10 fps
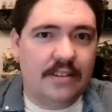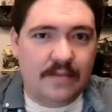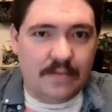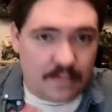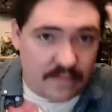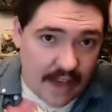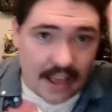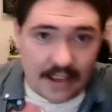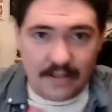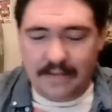
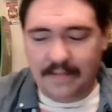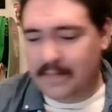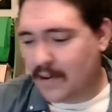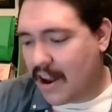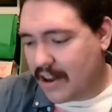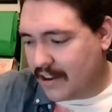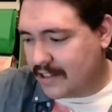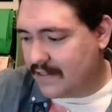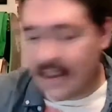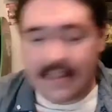value products,
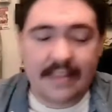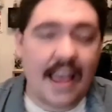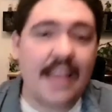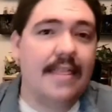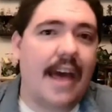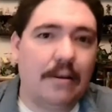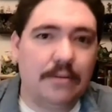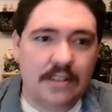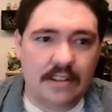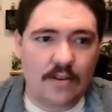that
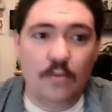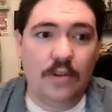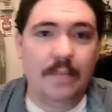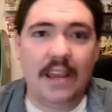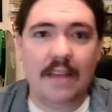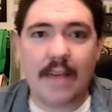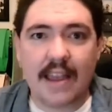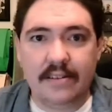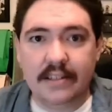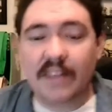10,000 only being made,
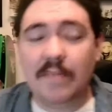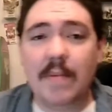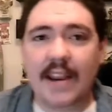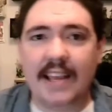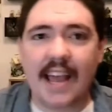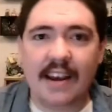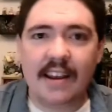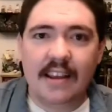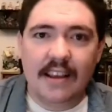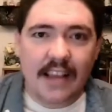will never be made again,
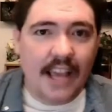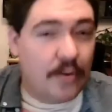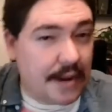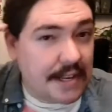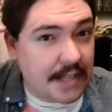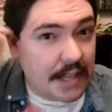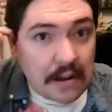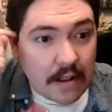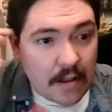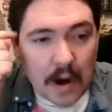it rings a little
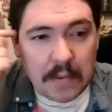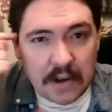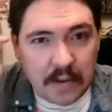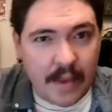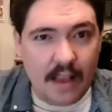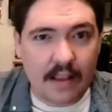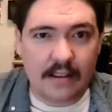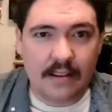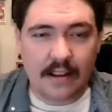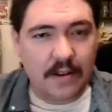alarm in your bell,
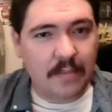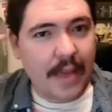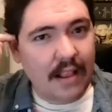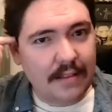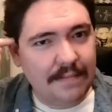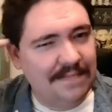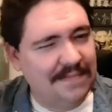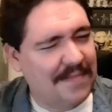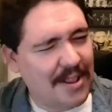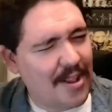a little bell
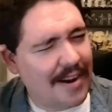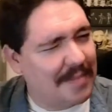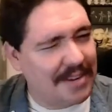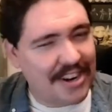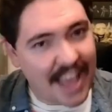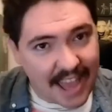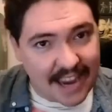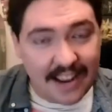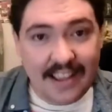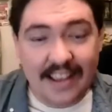alarm in your
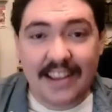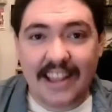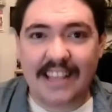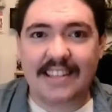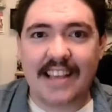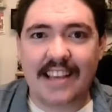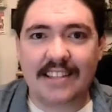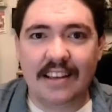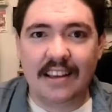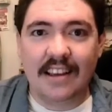head that
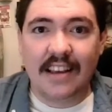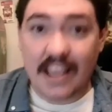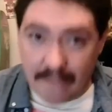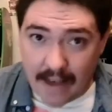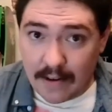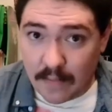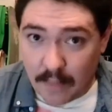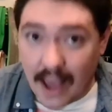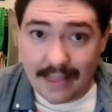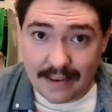says, if I don't
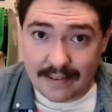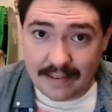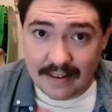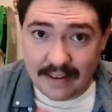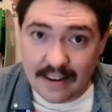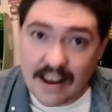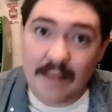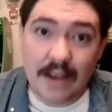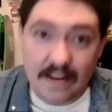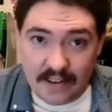buy this, I'm
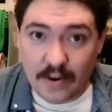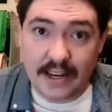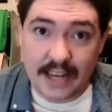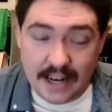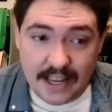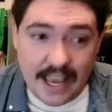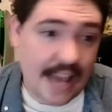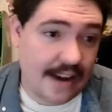never going to get it again.